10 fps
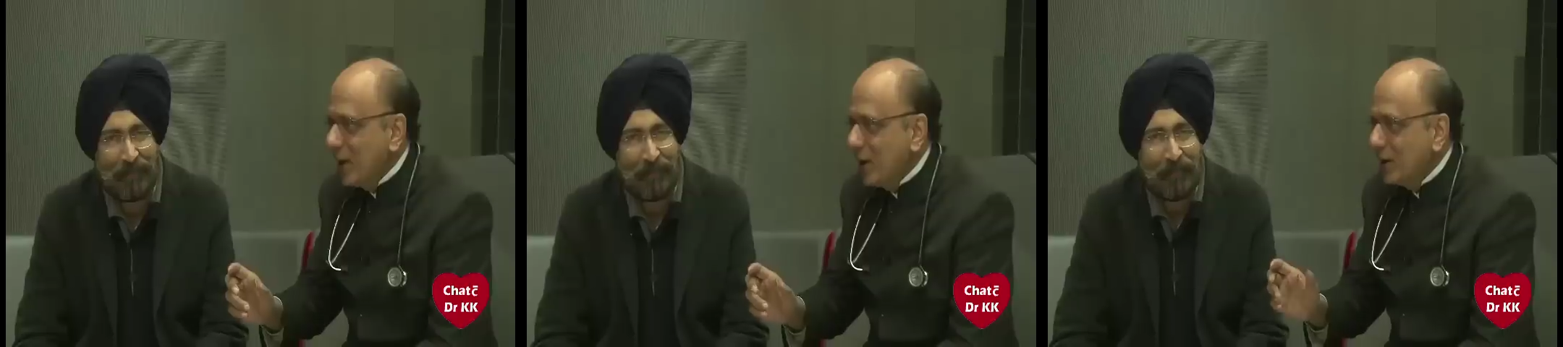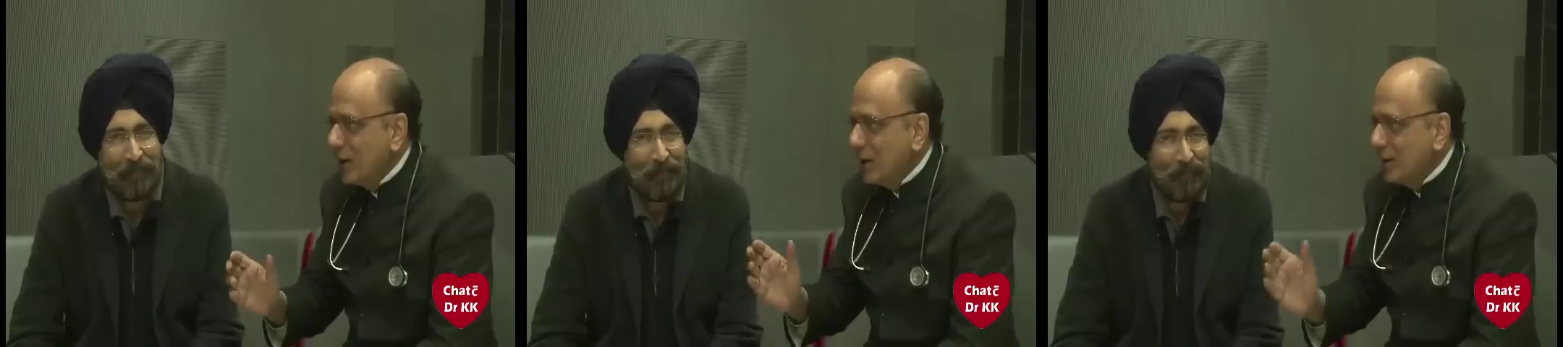Speaker 1: yeah. Now,
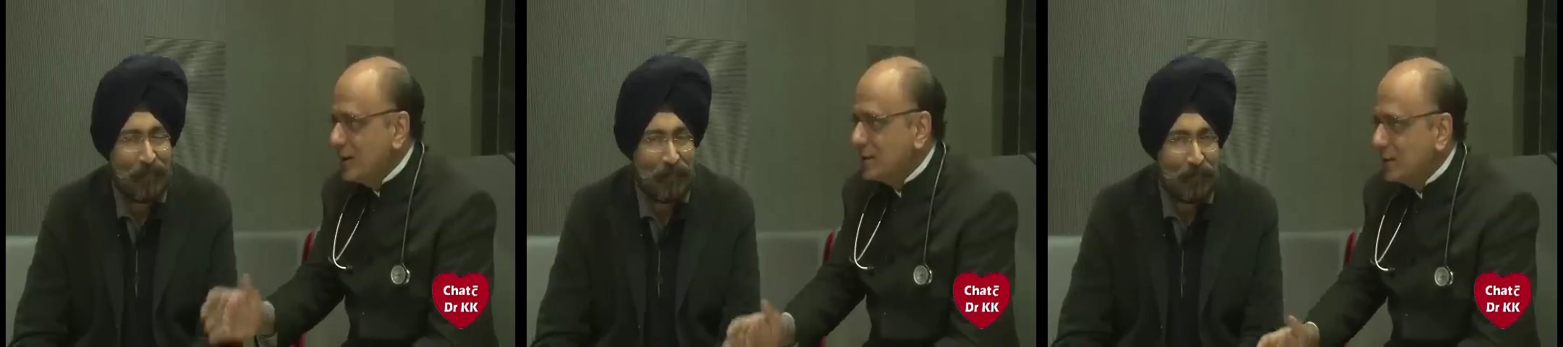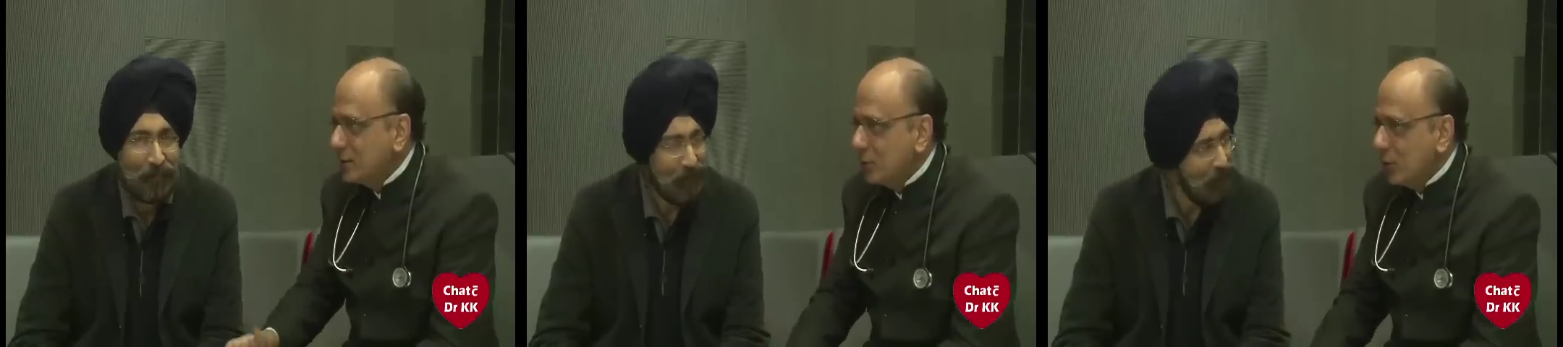uh, in this
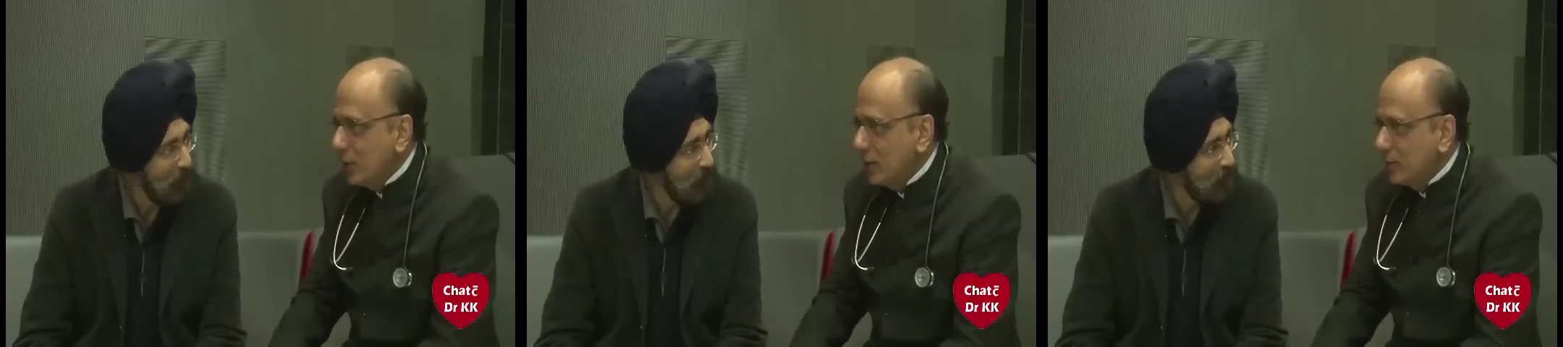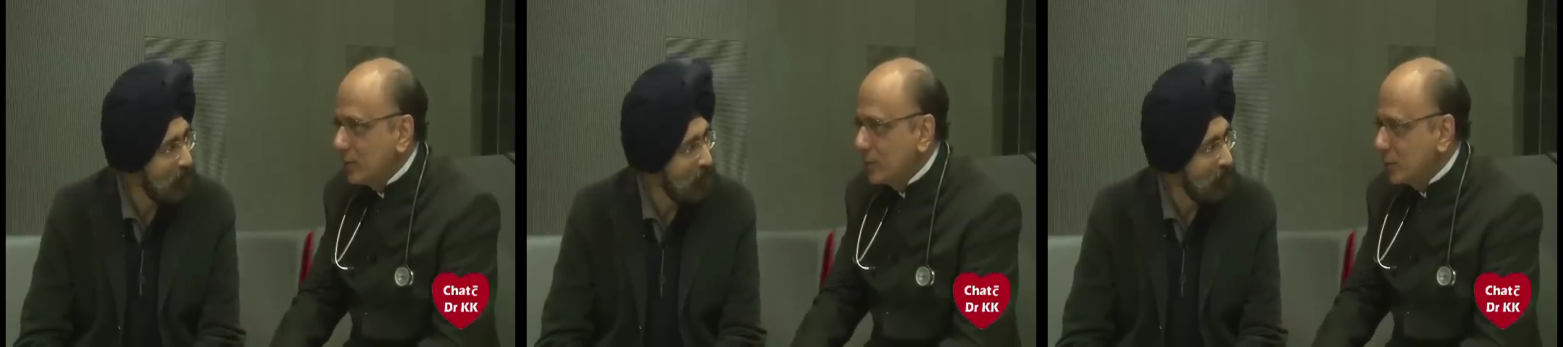so-called
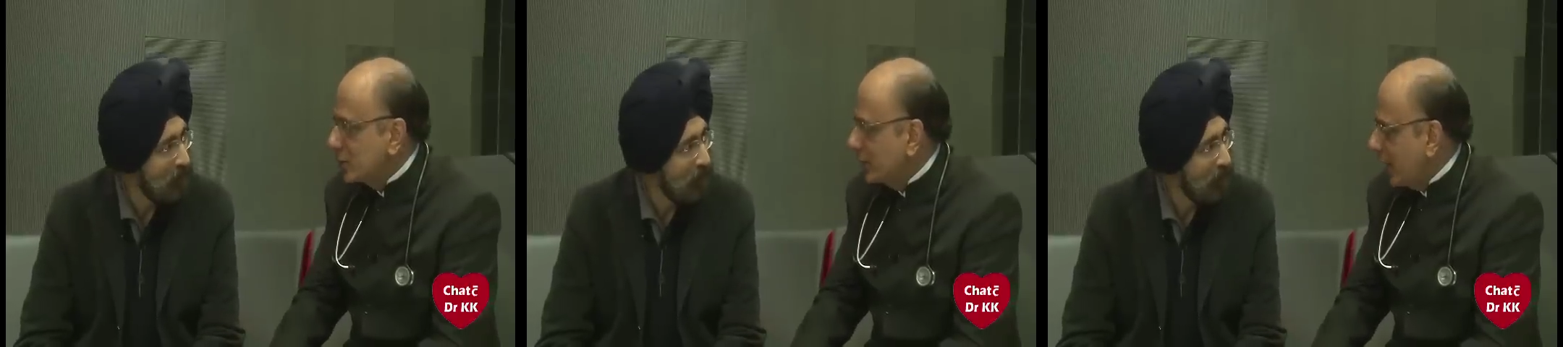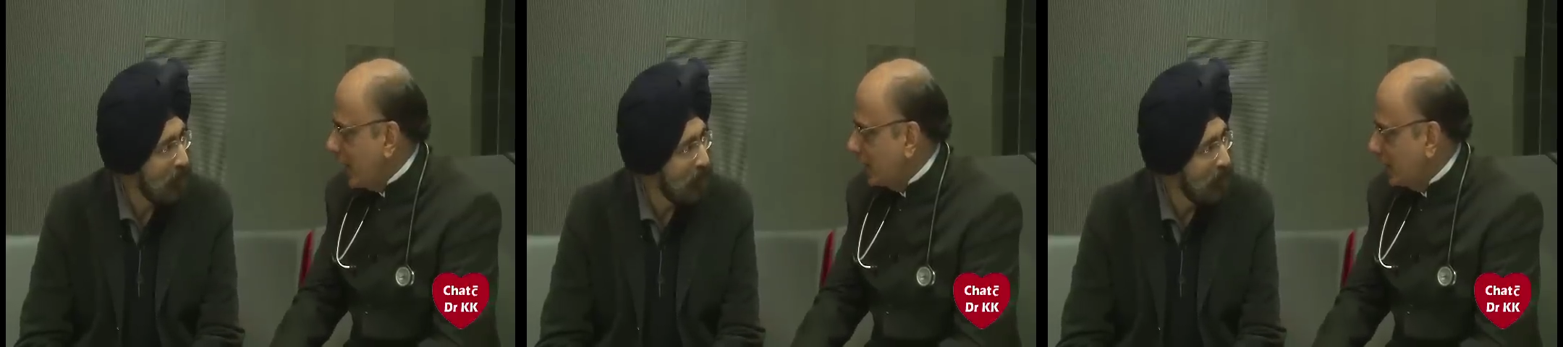brutal
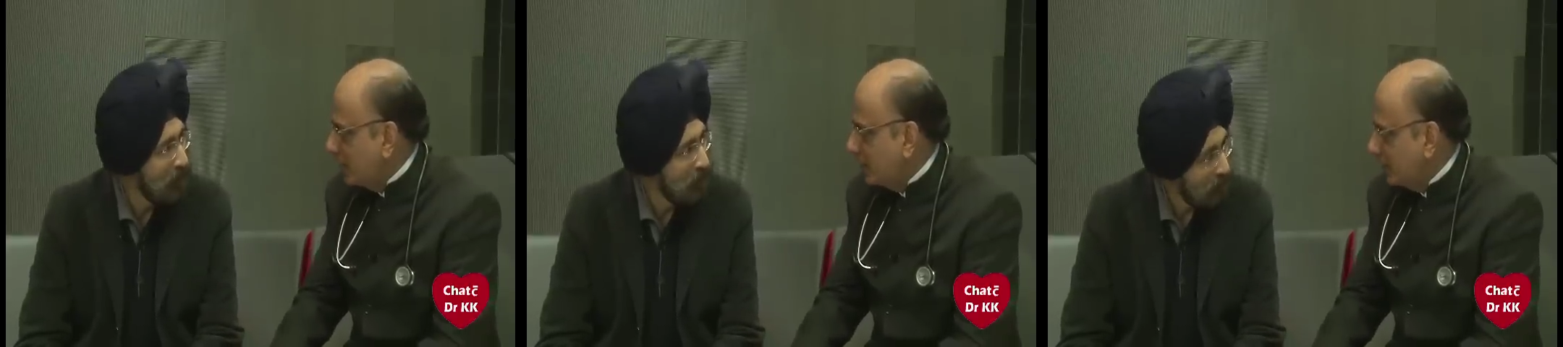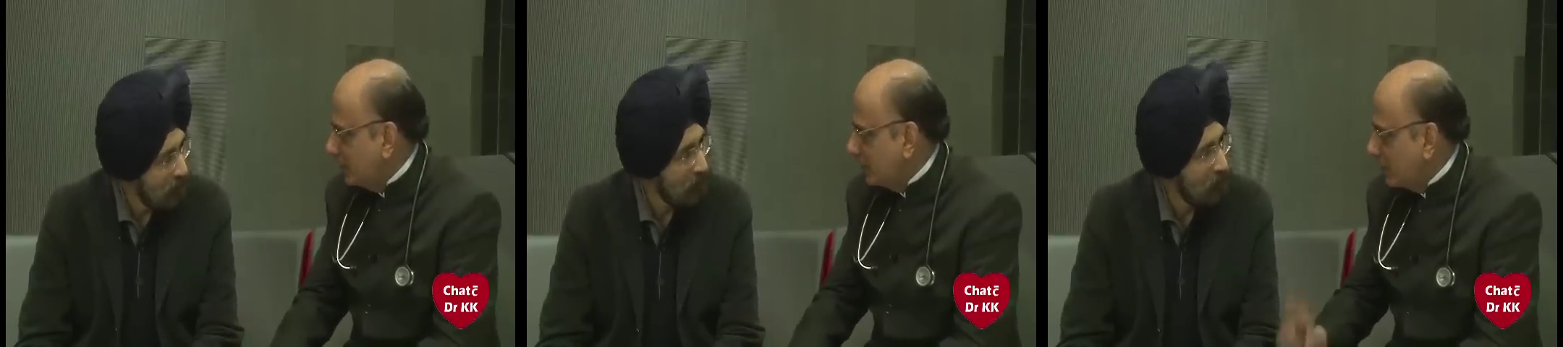gang rape,
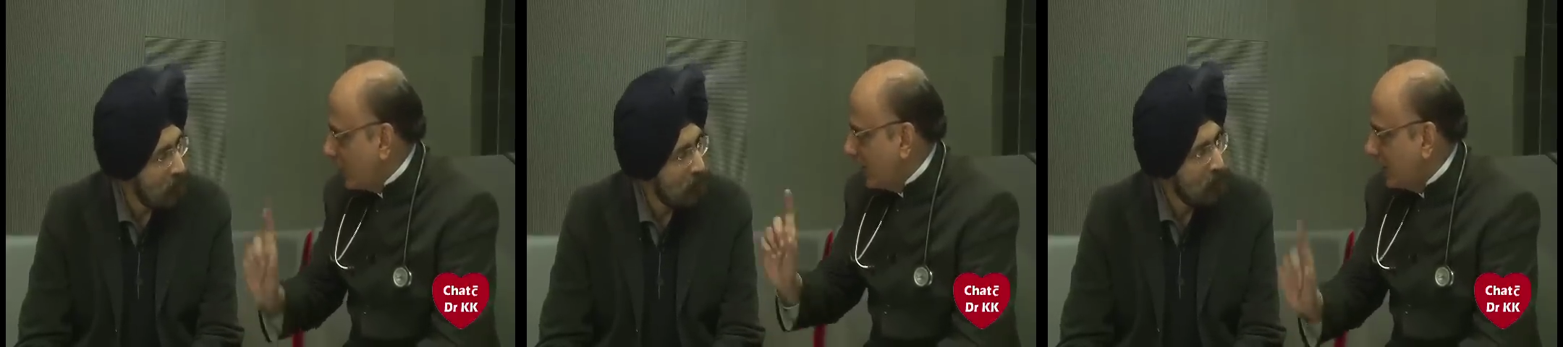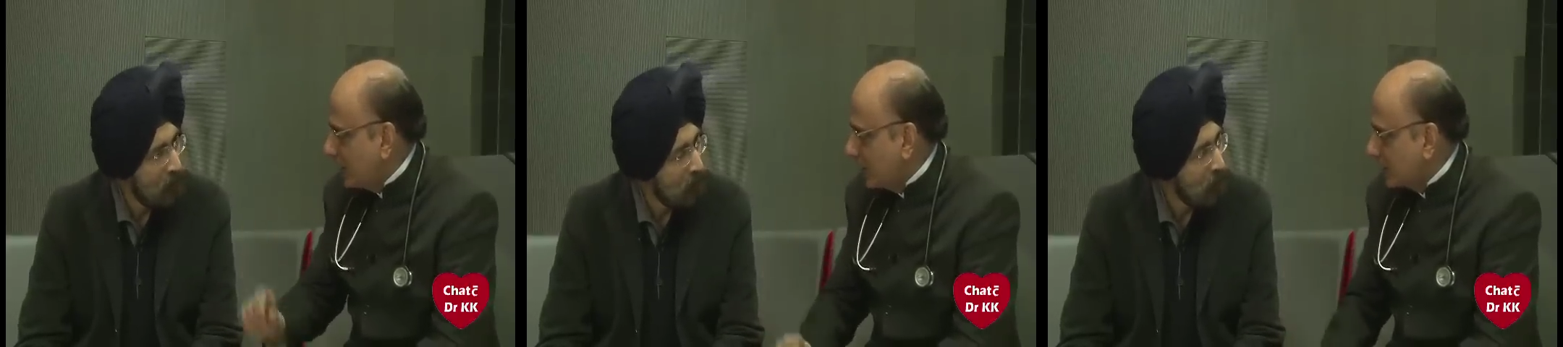
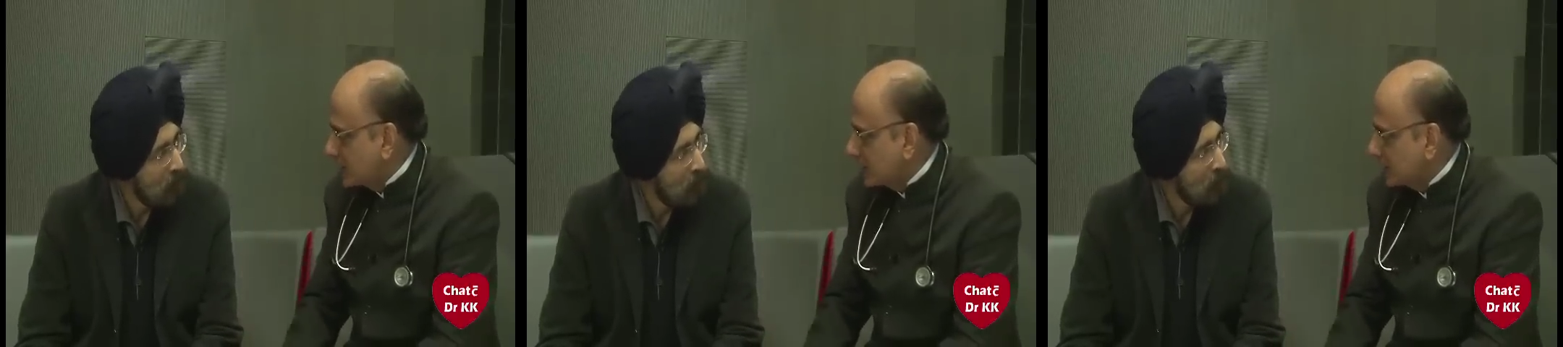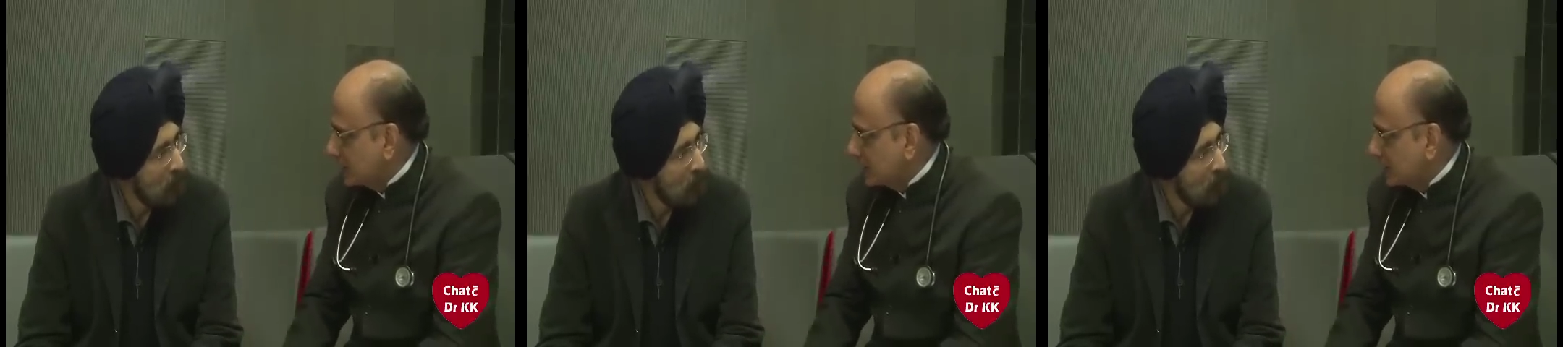one-line comment.